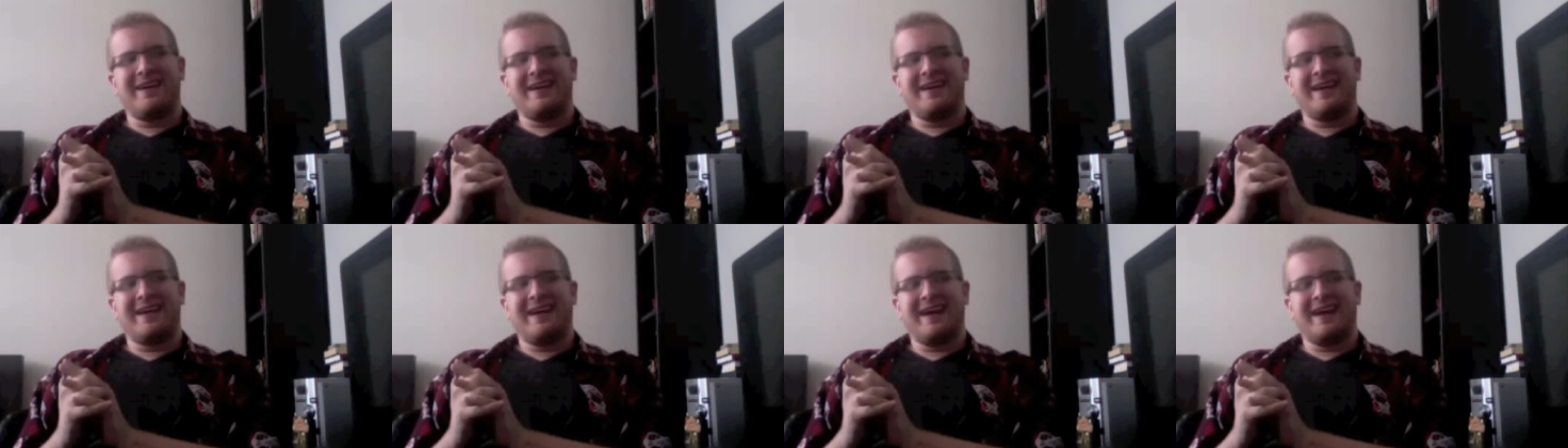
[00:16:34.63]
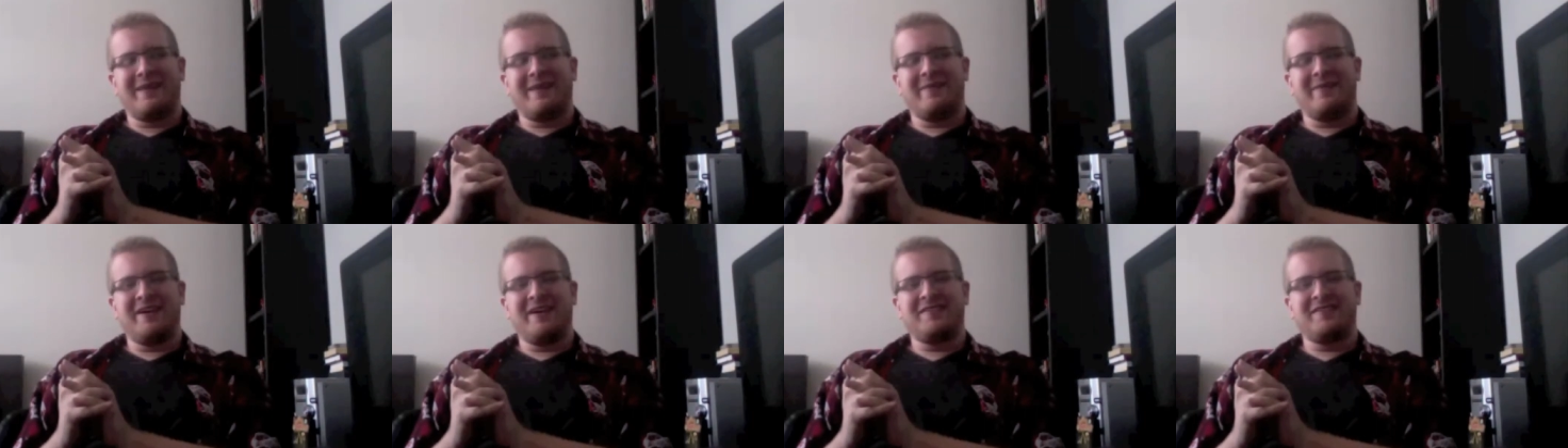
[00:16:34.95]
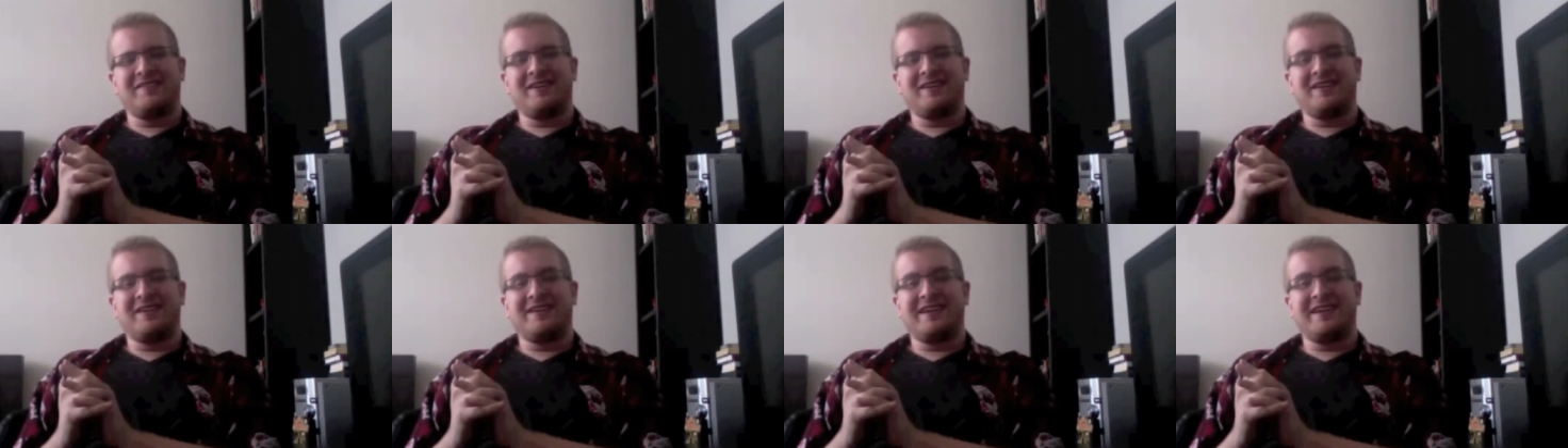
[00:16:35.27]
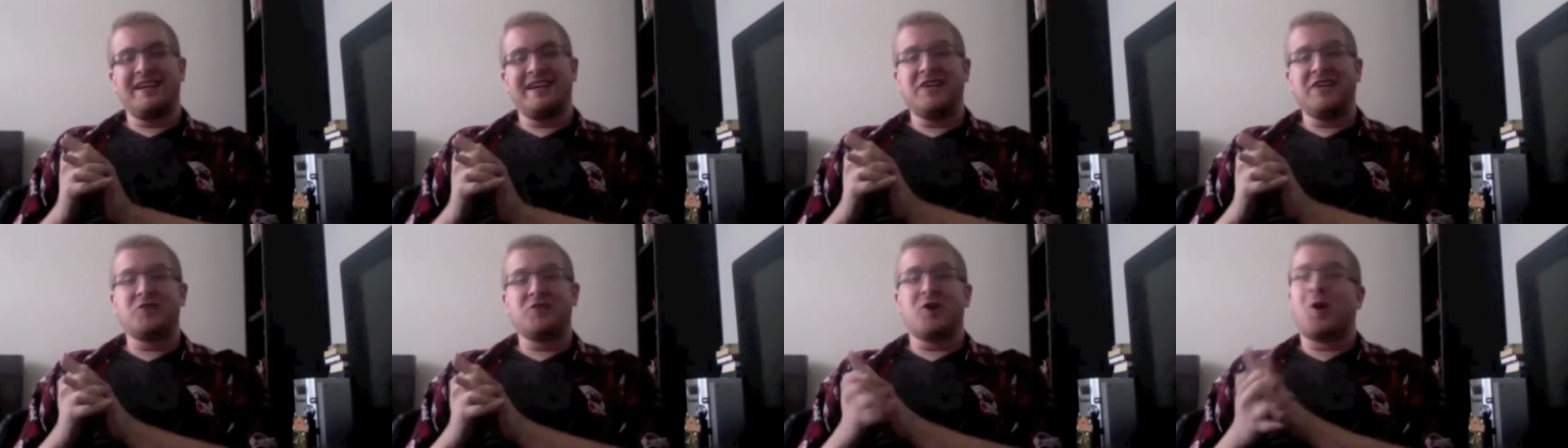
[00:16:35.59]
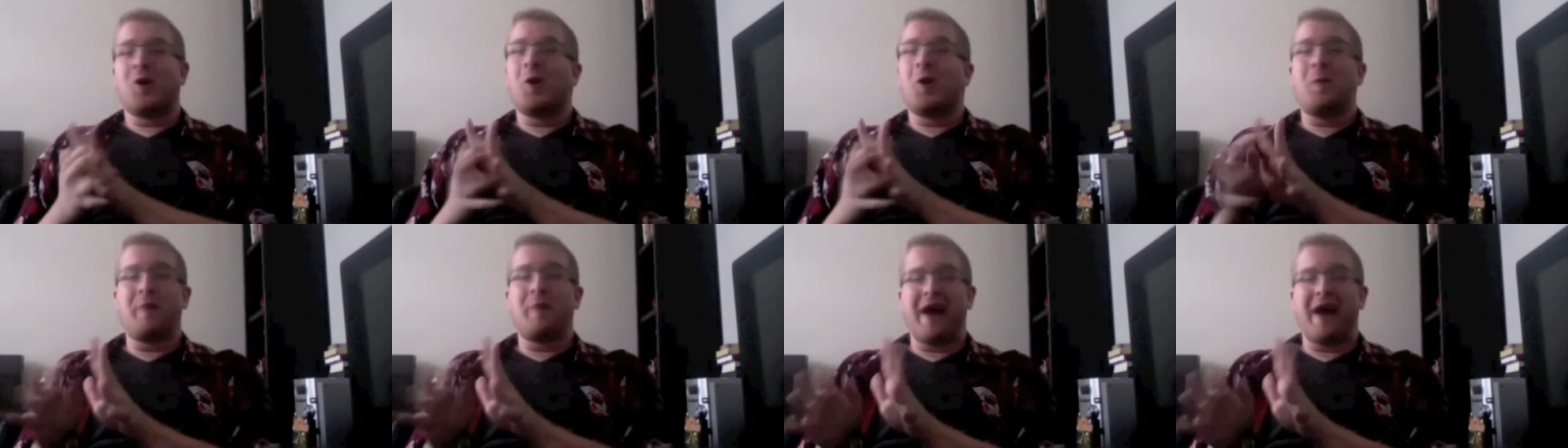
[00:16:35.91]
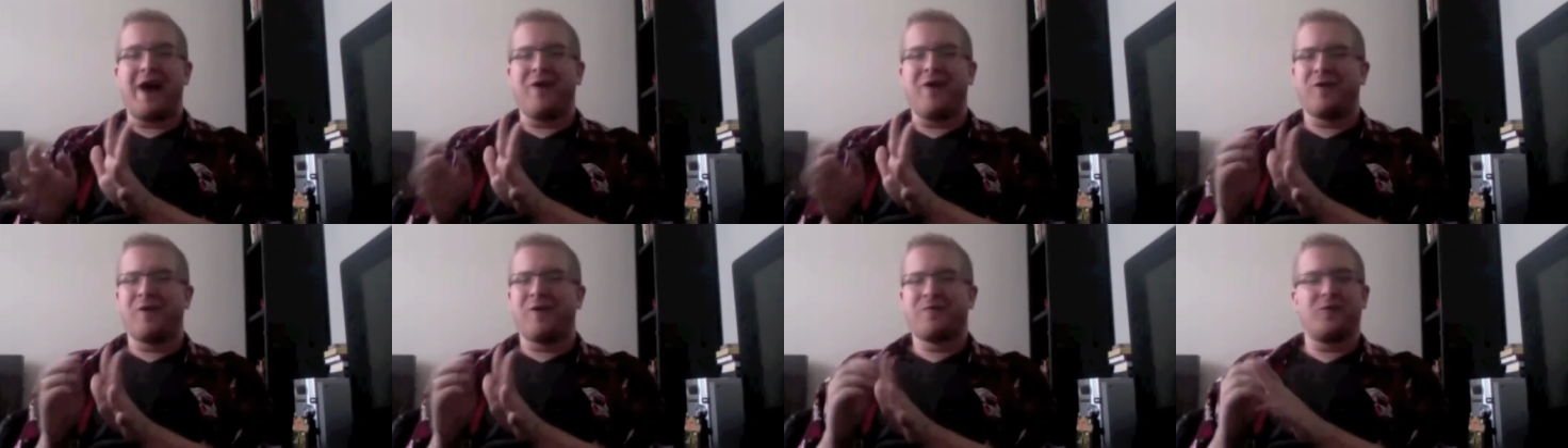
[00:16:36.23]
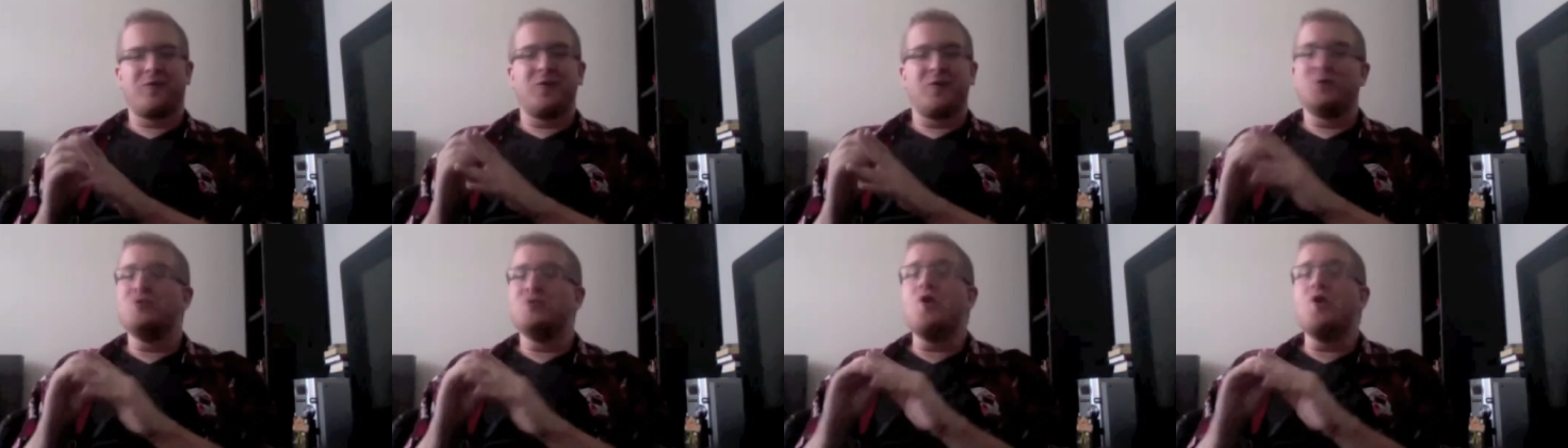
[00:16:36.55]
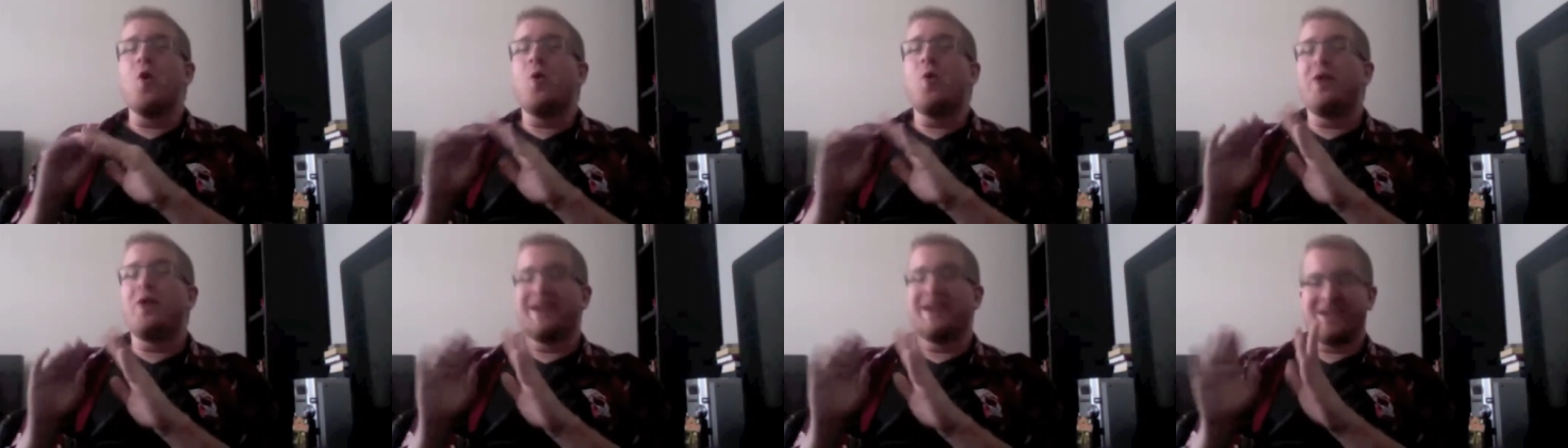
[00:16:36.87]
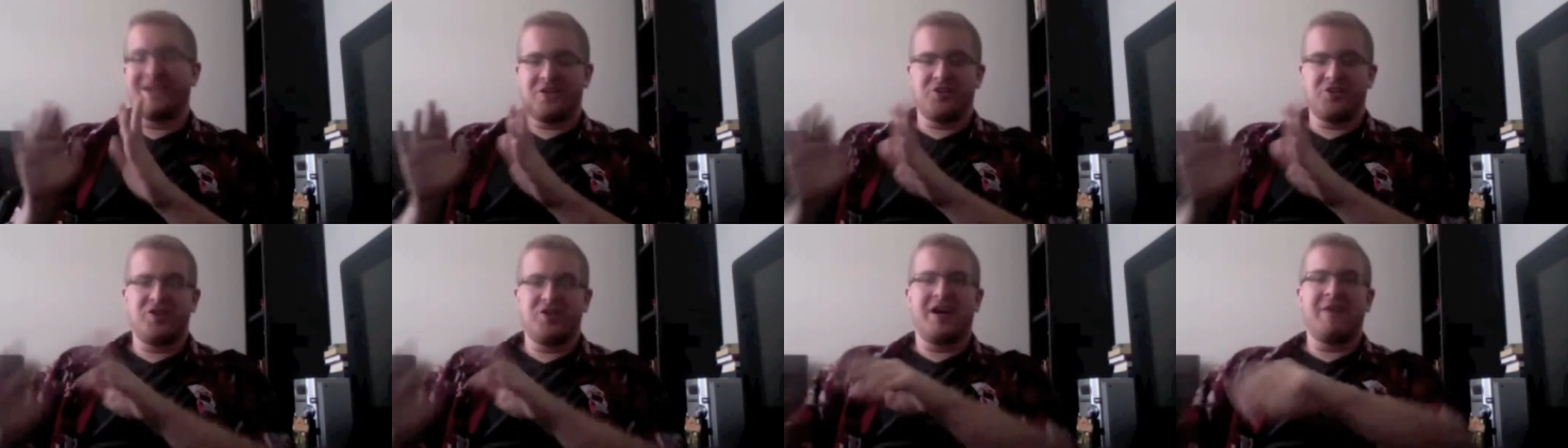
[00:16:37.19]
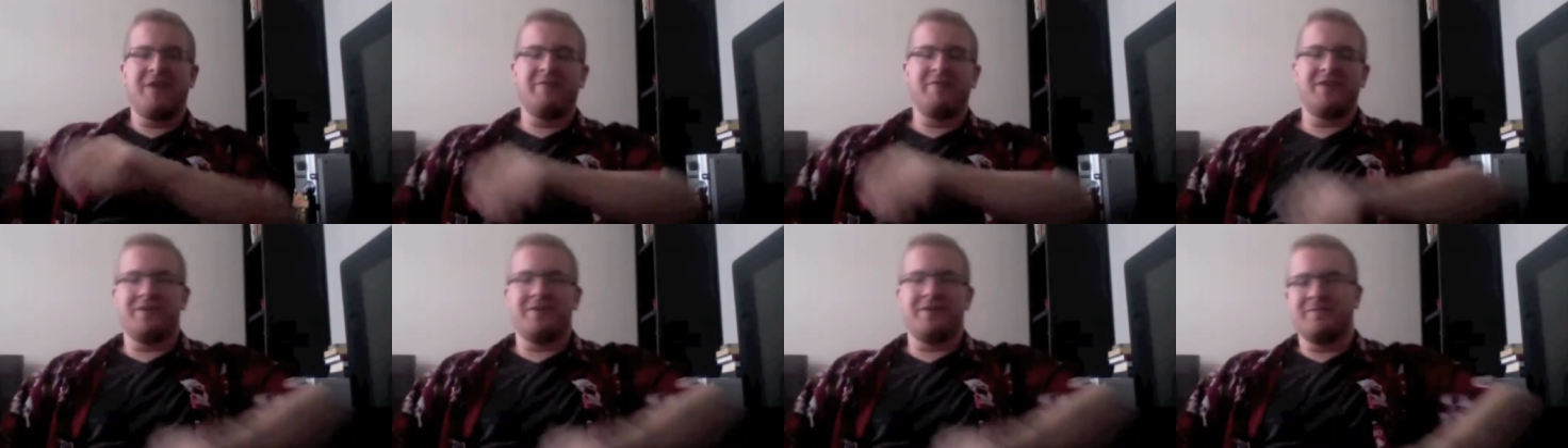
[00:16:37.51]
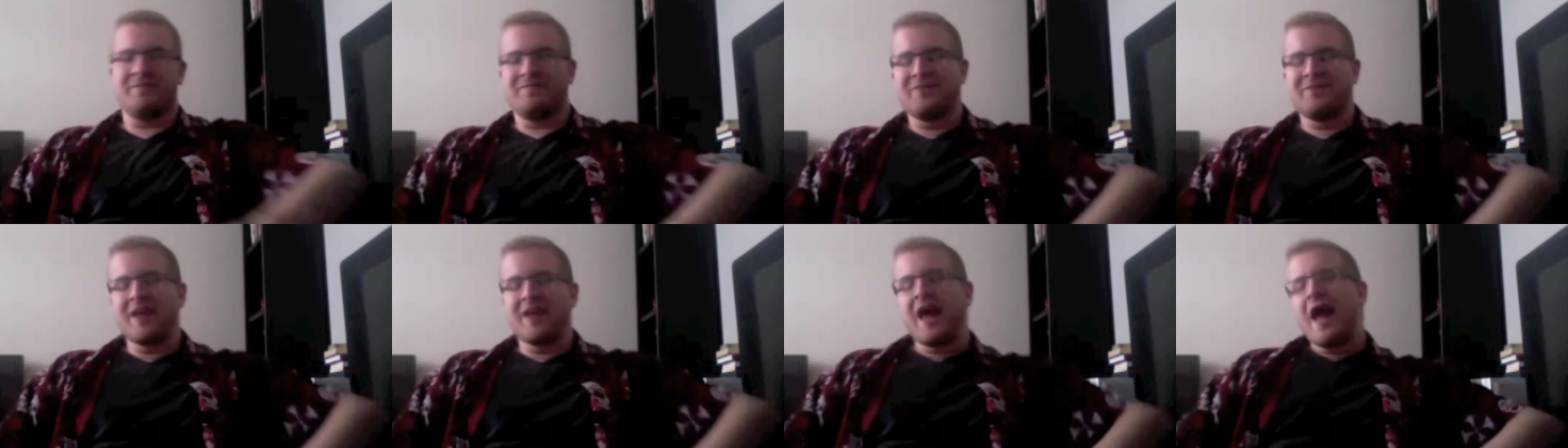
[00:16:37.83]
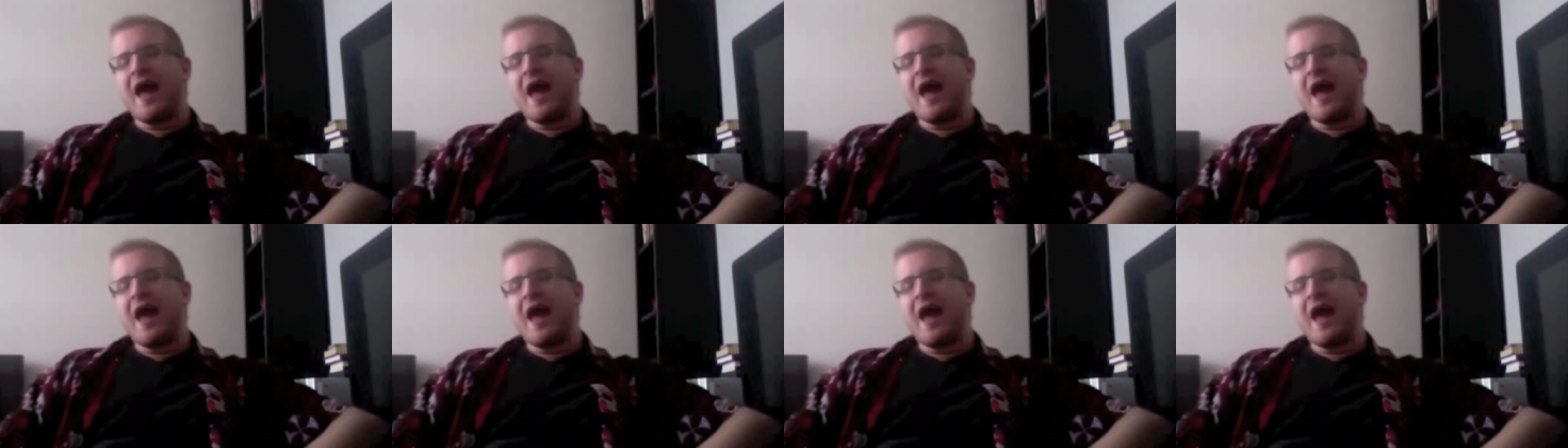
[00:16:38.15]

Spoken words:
basically he's all powerful. No one can stop him.